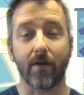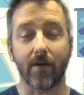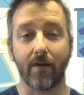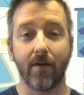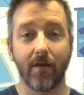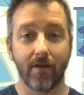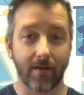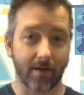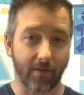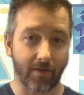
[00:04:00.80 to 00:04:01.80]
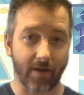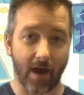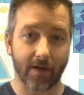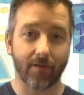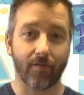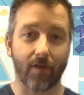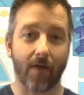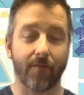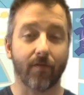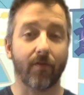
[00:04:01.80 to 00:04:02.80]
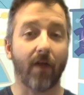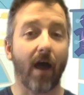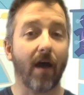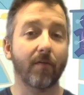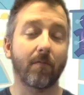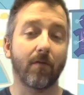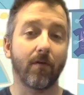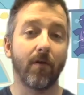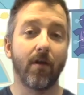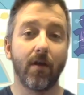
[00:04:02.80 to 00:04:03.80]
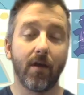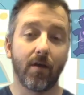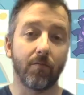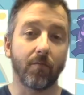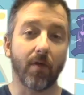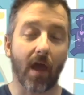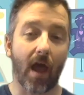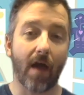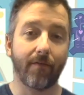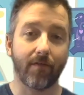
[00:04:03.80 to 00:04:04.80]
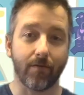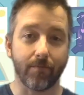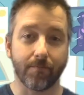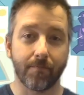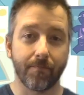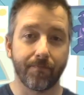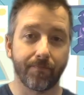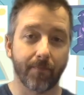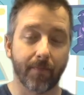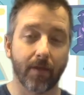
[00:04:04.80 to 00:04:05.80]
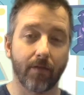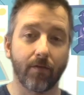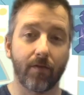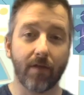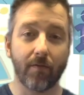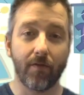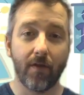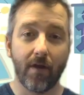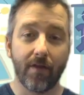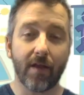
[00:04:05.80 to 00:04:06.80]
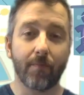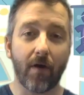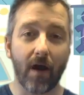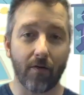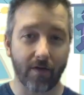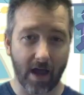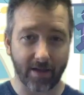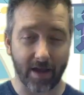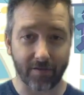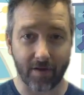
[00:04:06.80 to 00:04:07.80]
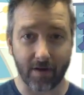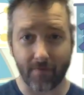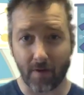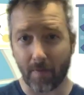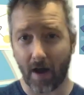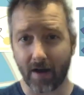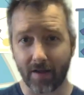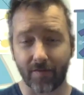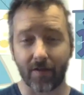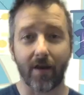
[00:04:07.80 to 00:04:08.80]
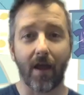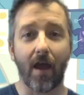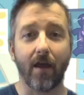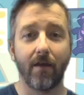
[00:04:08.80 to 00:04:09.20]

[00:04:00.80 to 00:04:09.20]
to to the doctor's office in the hospital when we have to. So that's that's part of how God takes care of our bodies today.